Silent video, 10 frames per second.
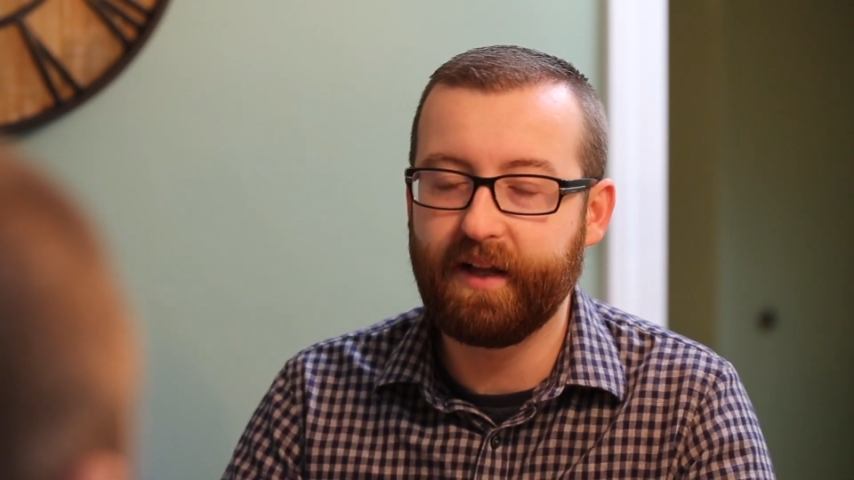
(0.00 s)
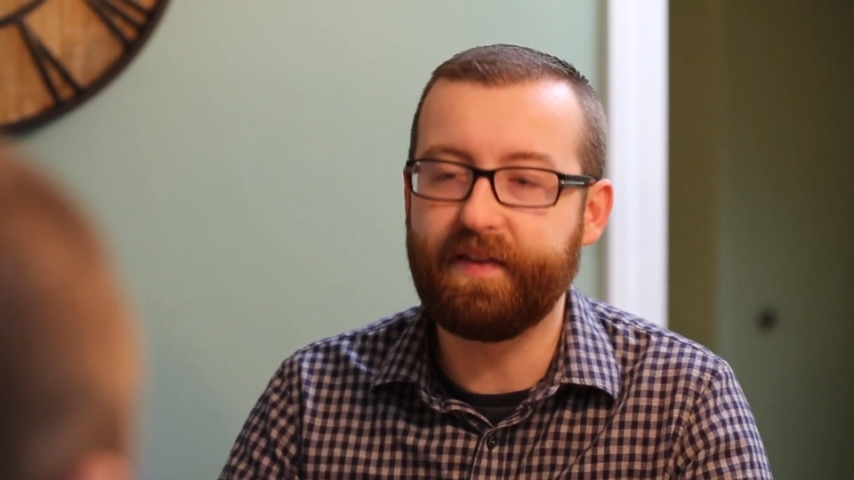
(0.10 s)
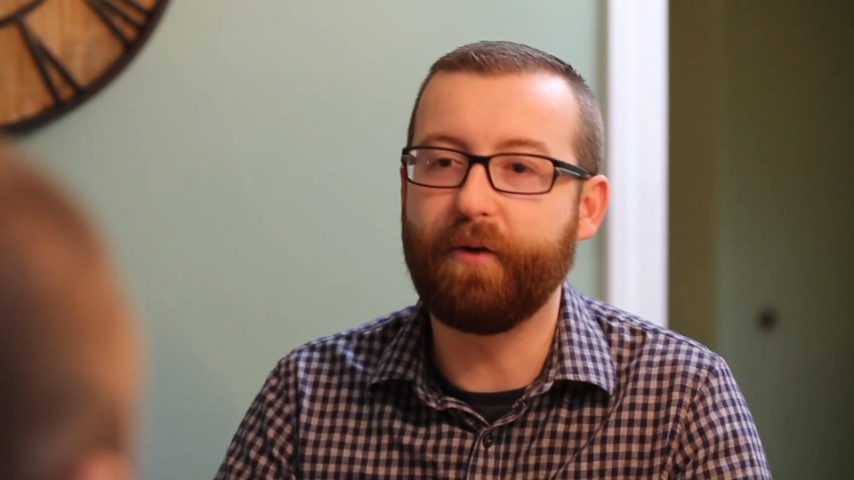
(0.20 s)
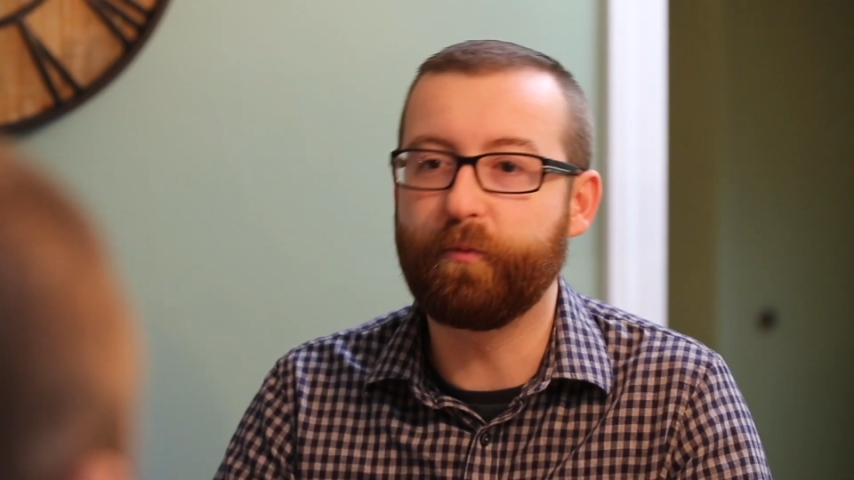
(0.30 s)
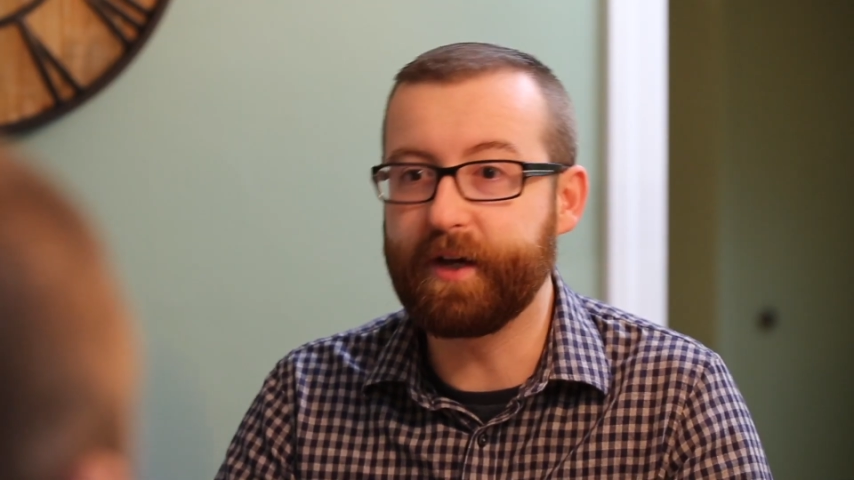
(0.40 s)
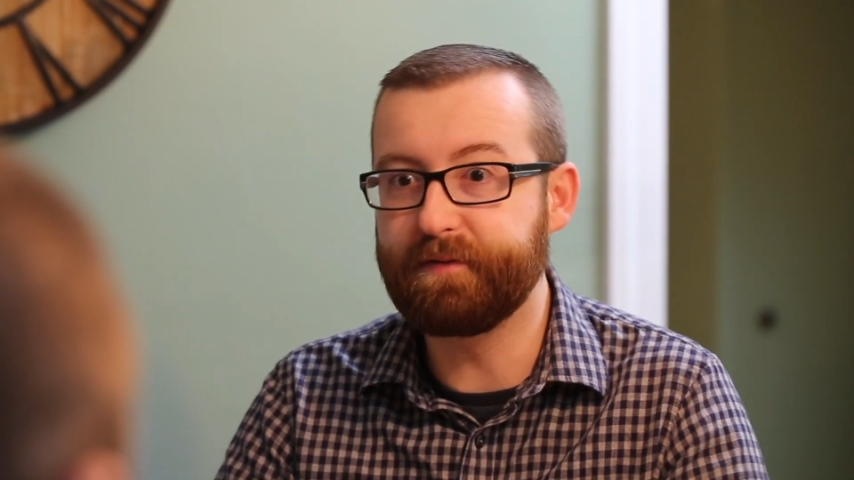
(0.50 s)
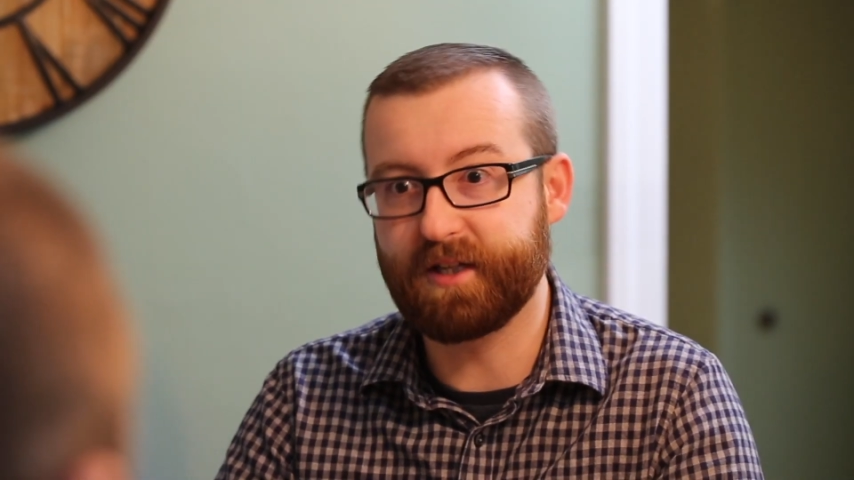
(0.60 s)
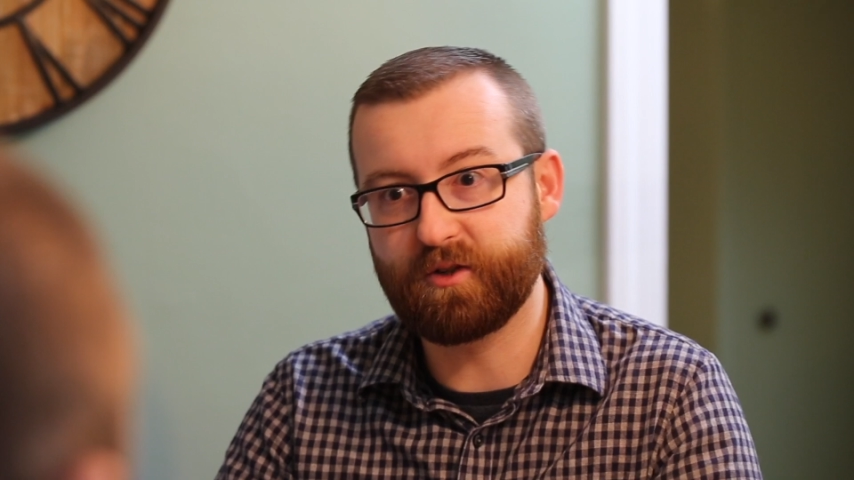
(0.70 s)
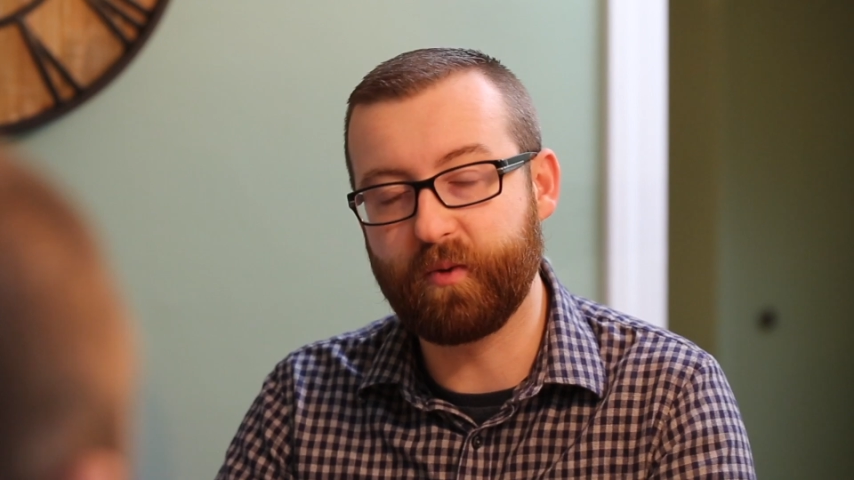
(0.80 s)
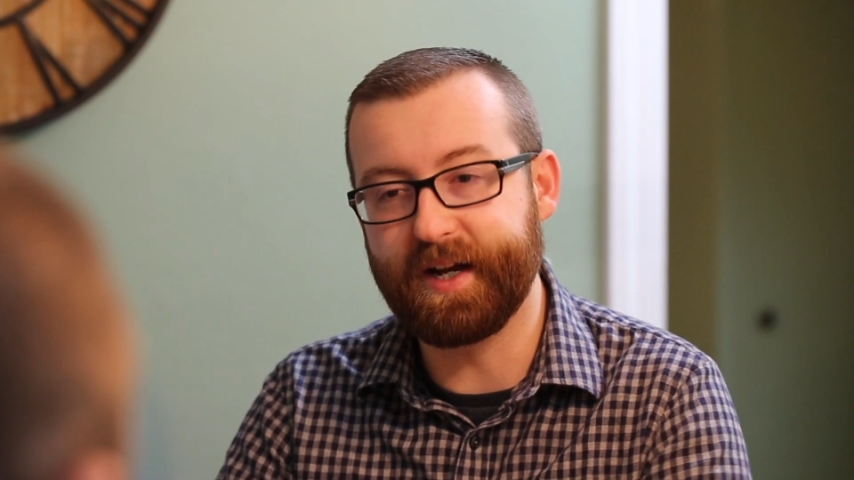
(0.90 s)
that weaves
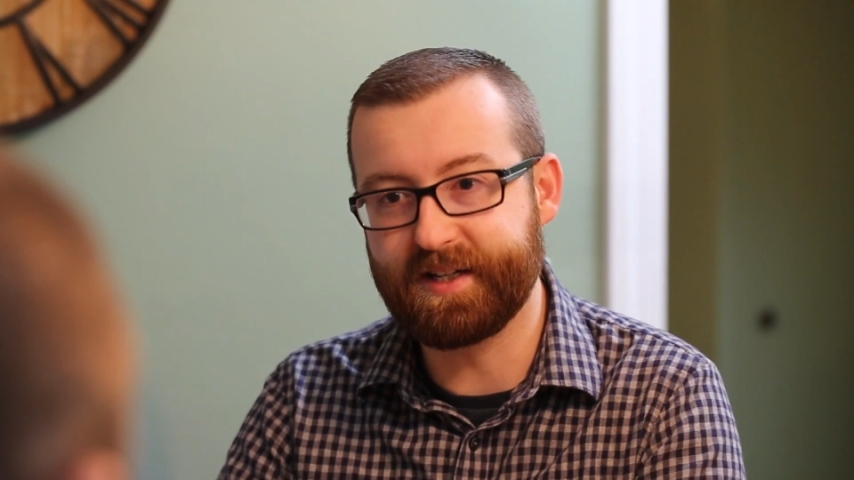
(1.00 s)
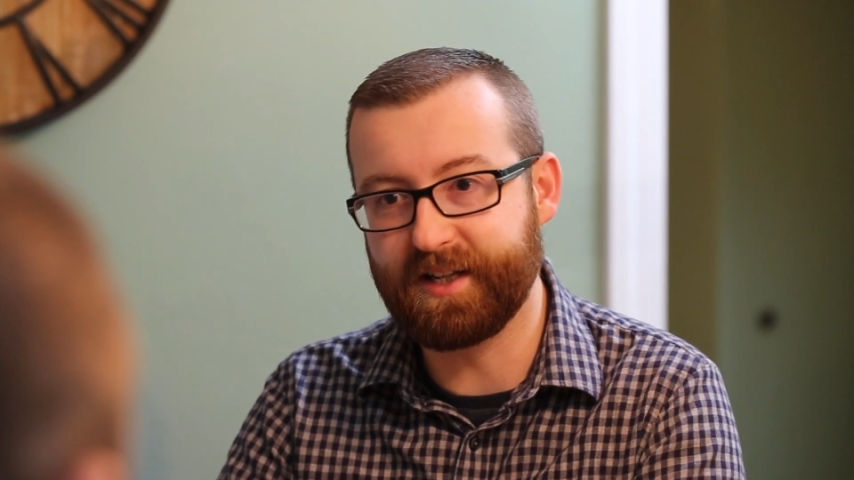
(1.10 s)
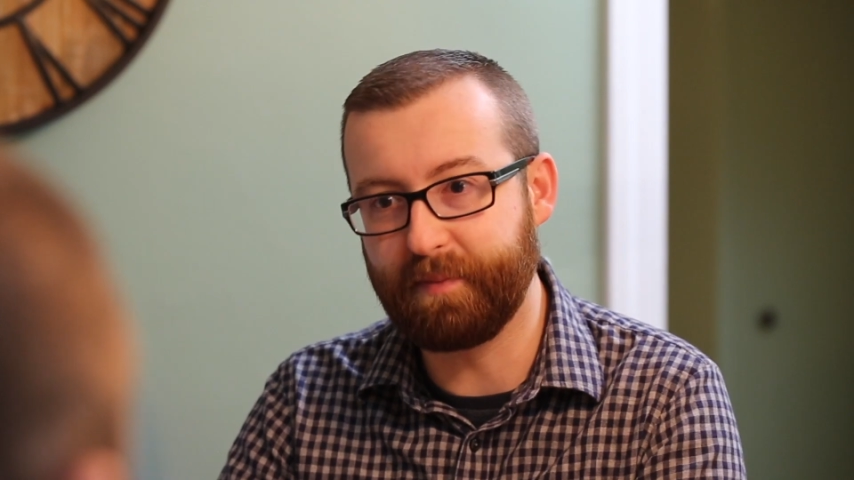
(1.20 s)
its way into the